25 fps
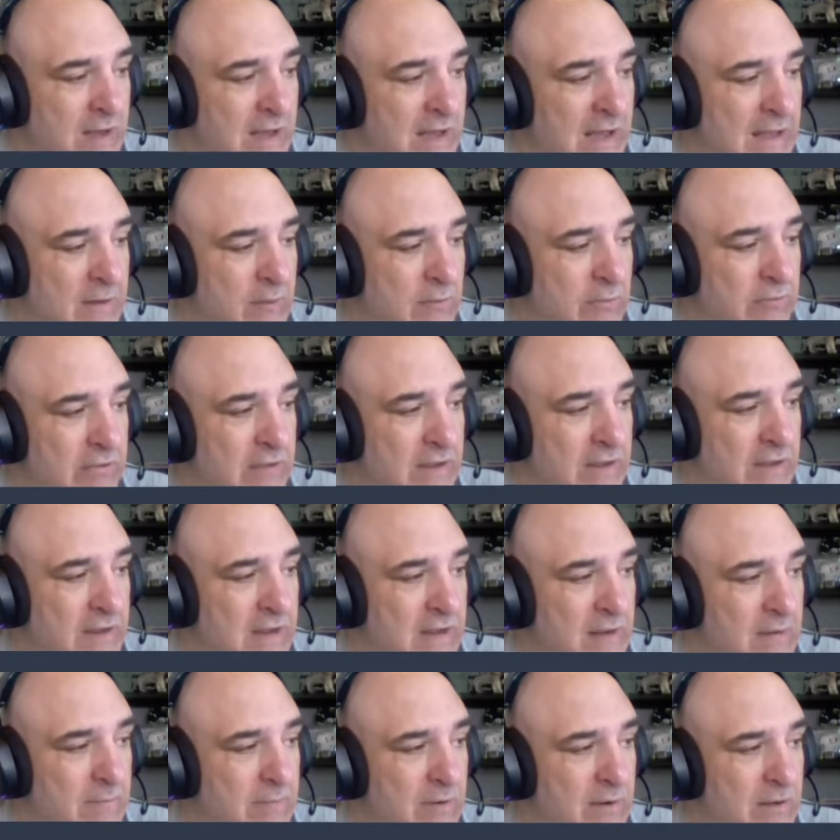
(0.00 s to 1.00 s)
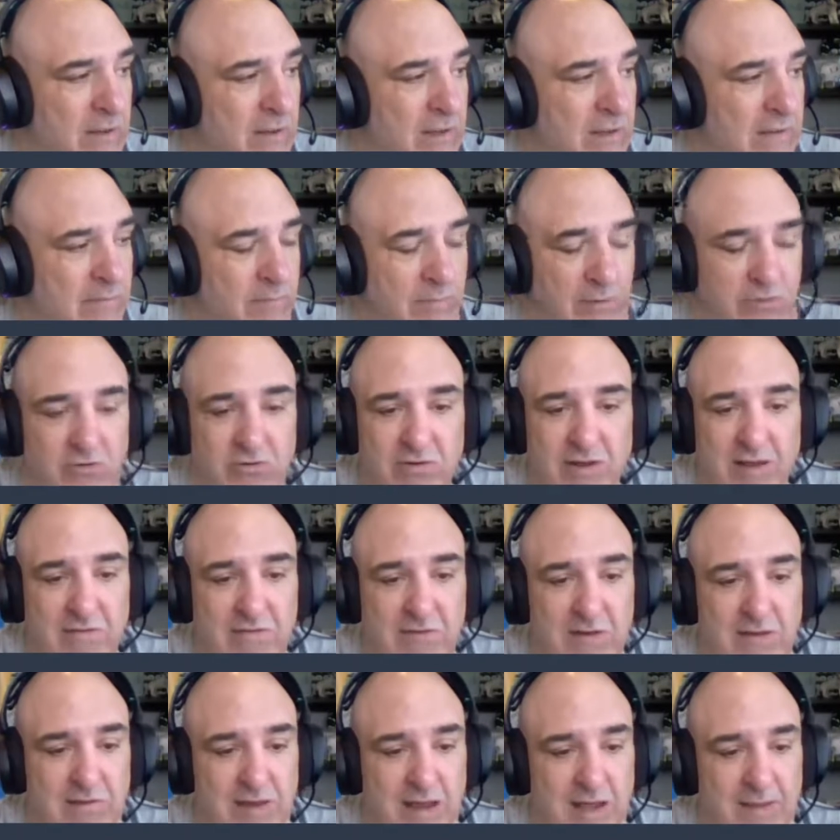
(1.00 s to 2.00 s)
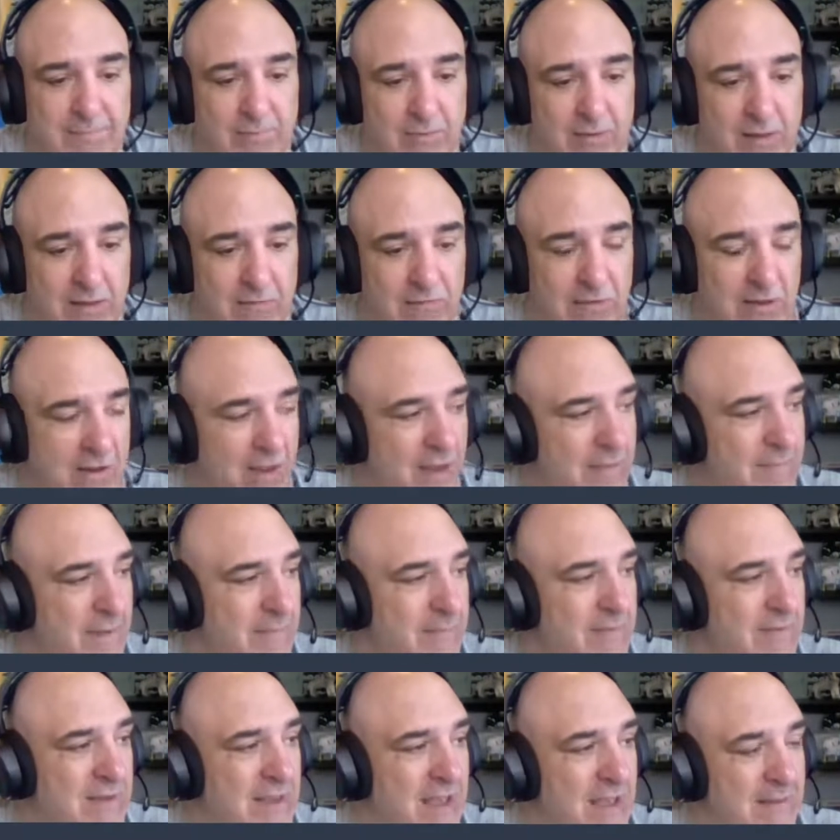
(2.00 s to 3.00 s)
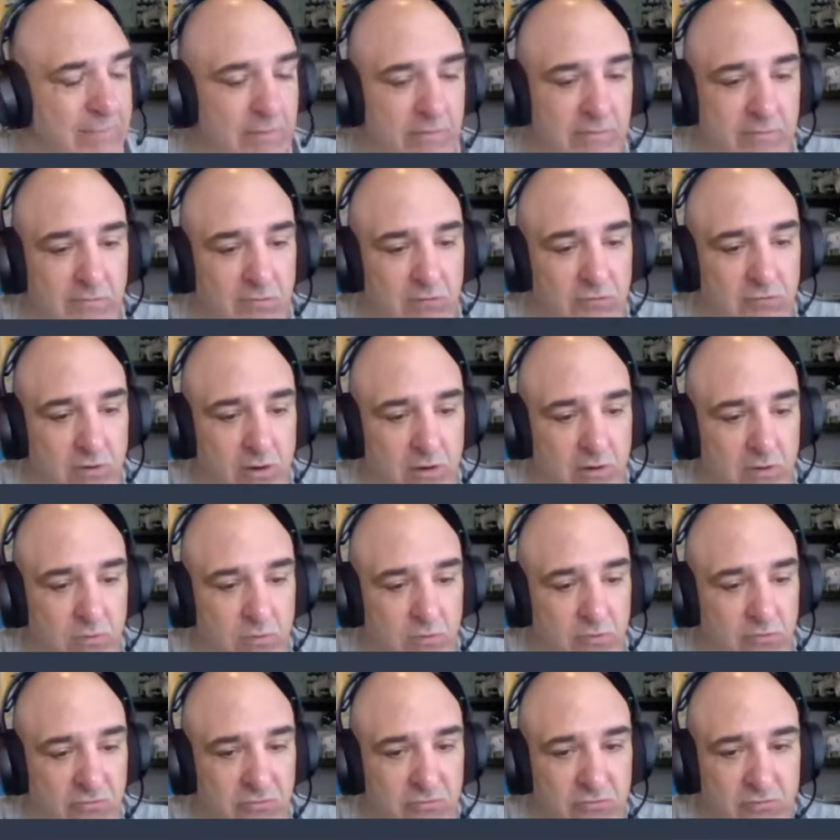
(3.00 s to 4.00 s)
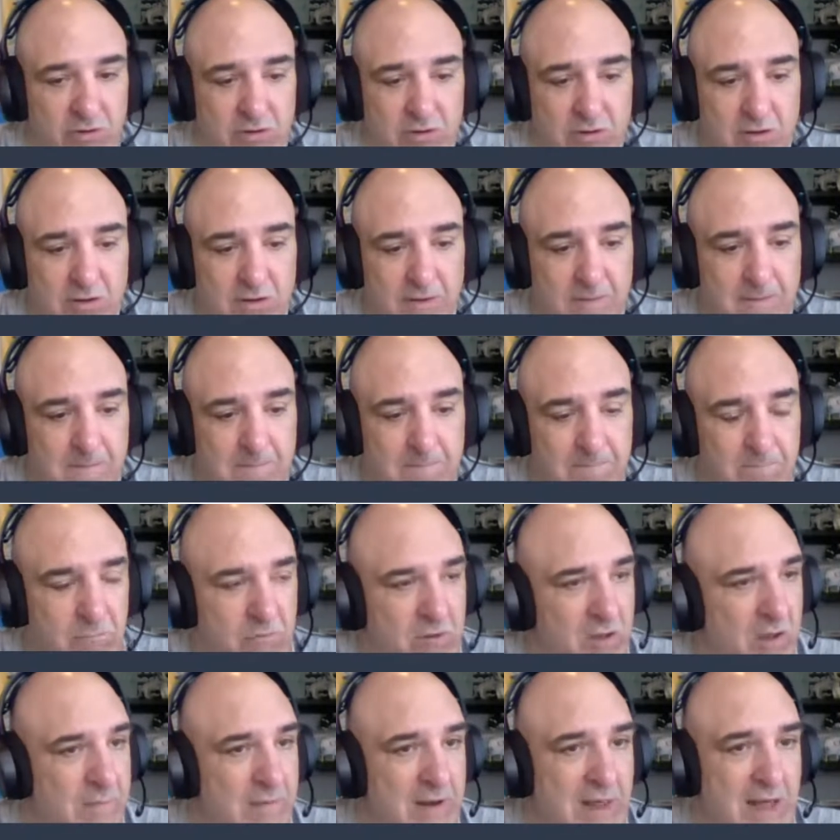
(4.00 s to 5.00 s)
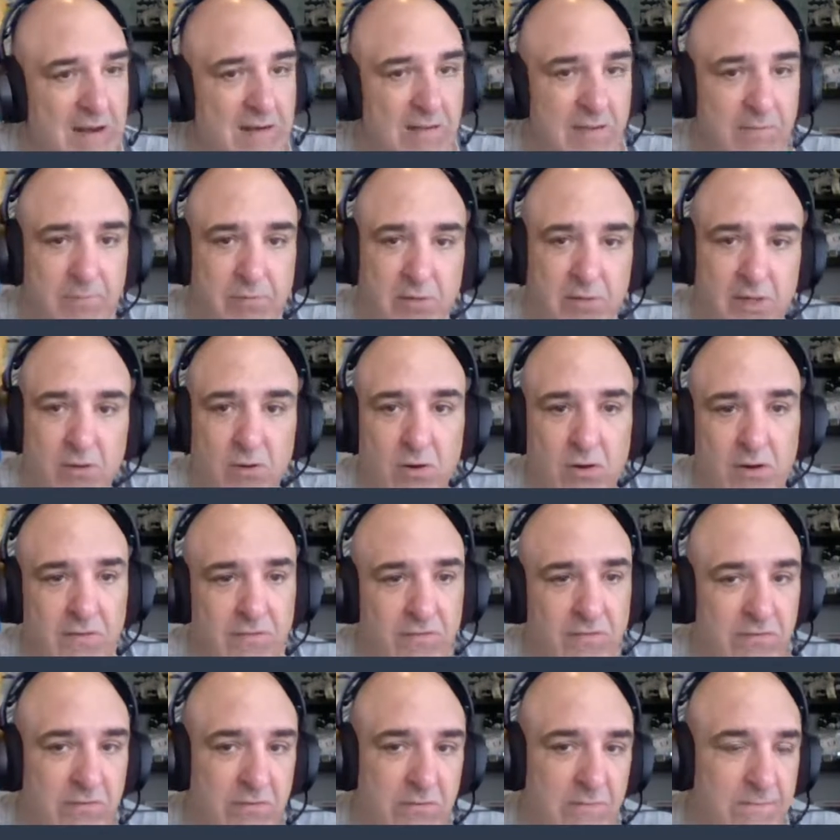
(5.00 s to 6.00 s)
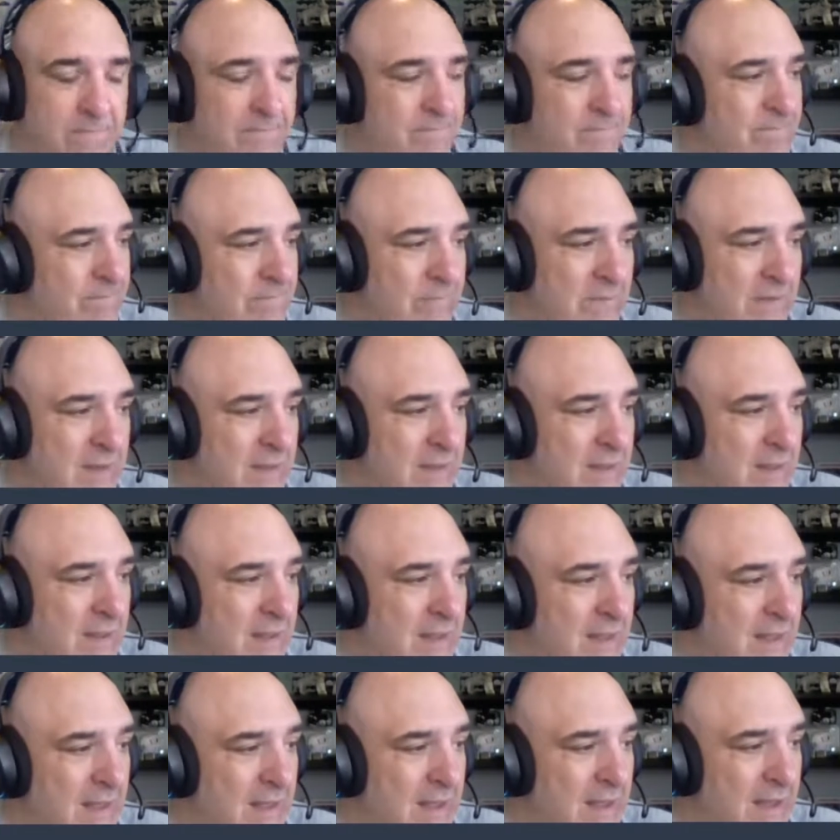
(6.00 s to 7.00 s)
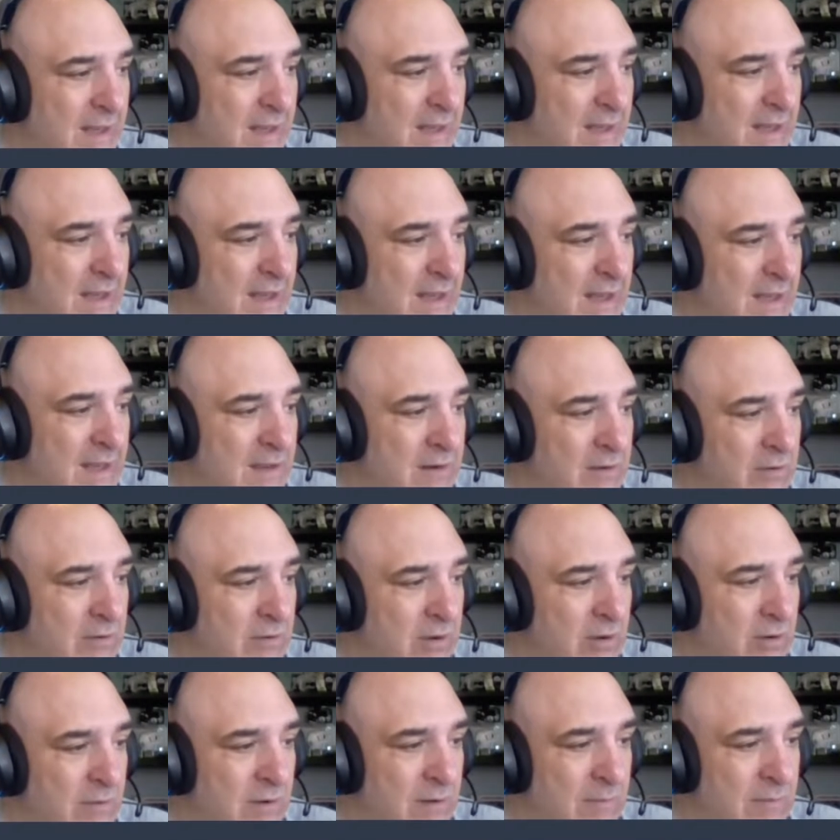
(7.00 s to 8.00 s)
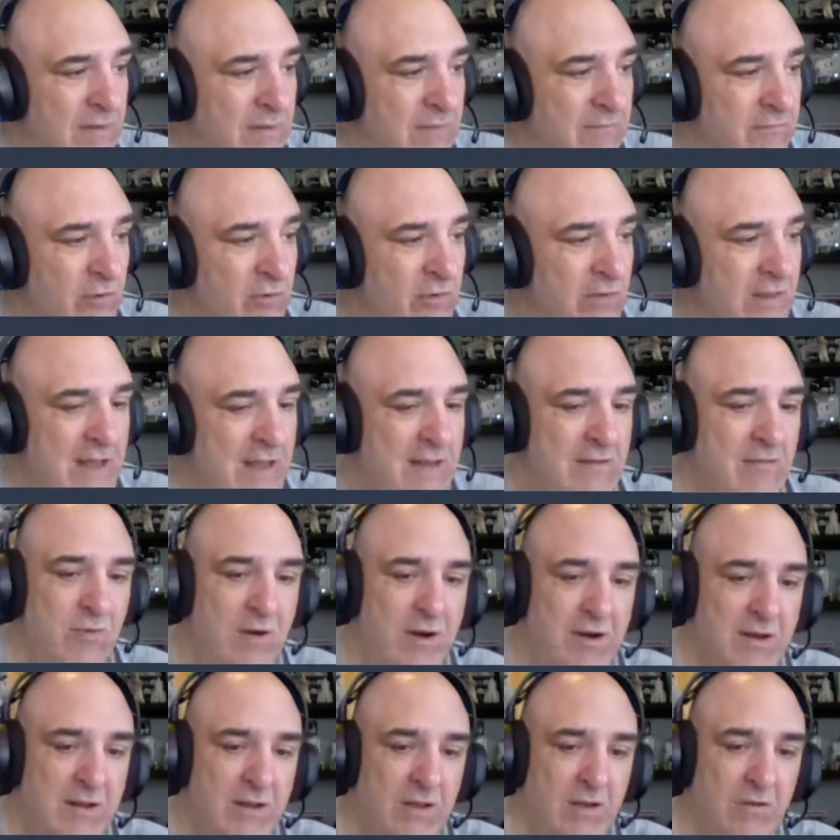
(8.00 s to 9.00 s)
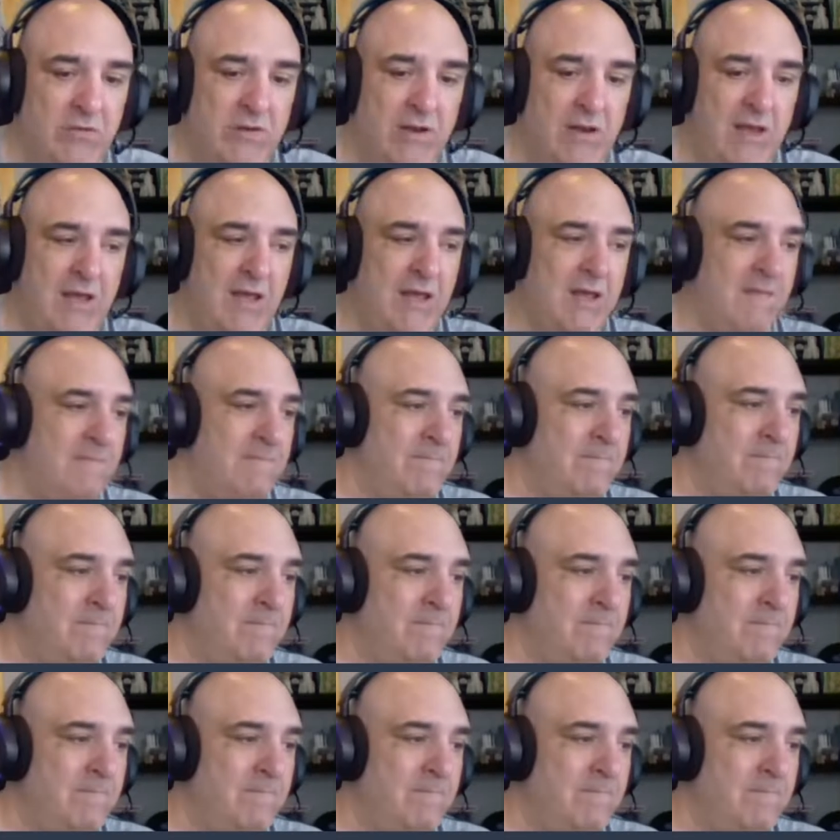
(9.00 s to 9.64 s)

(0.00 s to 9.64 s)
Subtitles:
I don't think anybody else. As much as I said Tampa, I was like, maybe Tampa is a little dark horse coming out of the playoffs. I don't know. I mean, Verlander on the hill today.